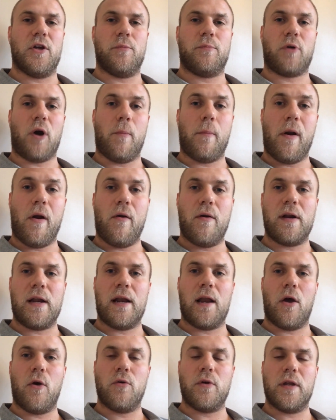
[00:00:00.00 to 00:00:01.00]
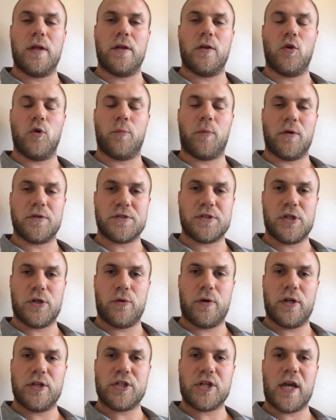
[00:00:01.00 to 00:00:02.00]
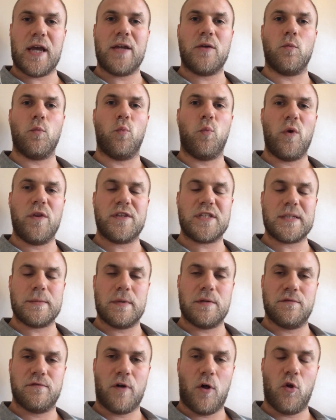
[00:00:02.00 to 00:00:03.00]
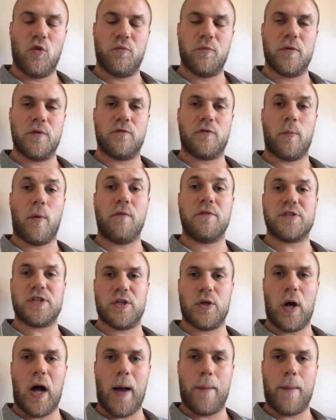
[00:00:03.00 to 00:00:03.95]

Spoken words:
primarily loading your posterior chain with some involvement from obviously your